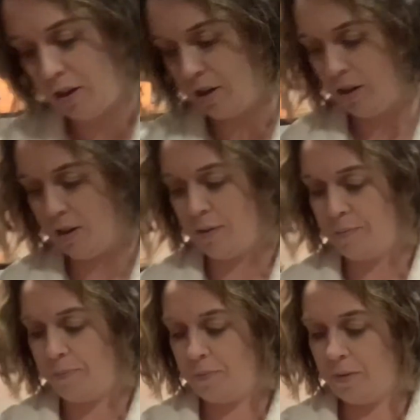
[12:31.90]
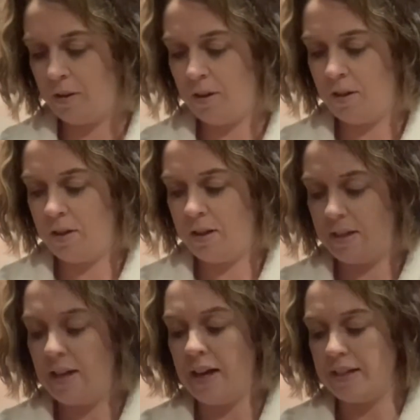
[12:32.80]
um
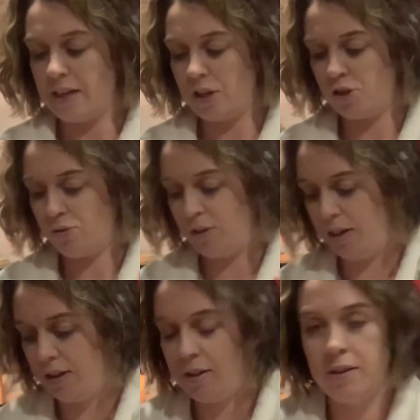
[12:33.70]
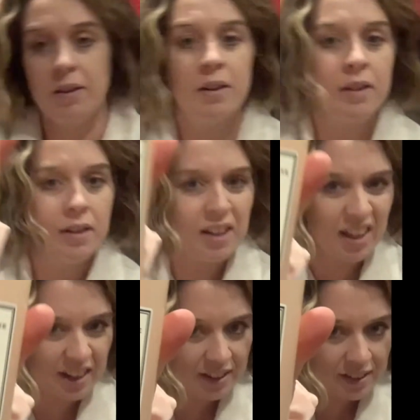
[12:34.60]
yeah, tangerine,
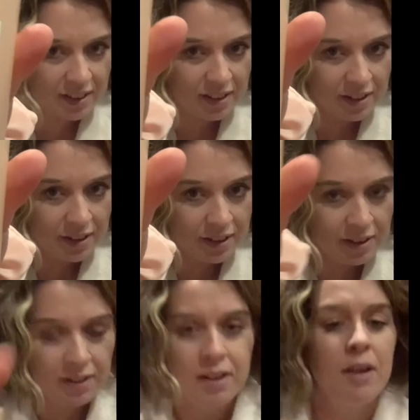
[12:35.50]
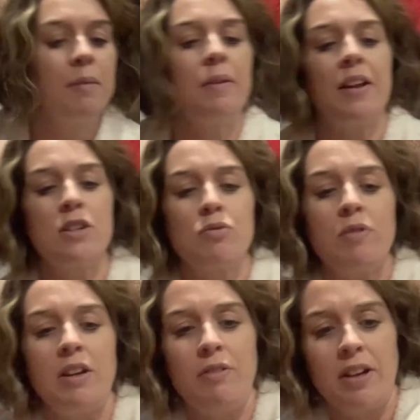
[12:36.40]
and, and that's really
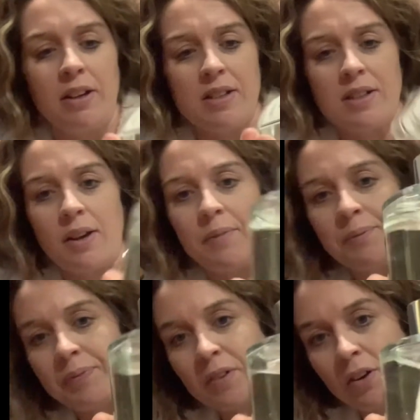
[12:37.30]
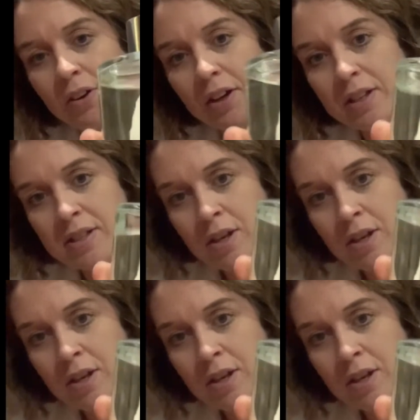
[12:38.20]
really nice. So got a nice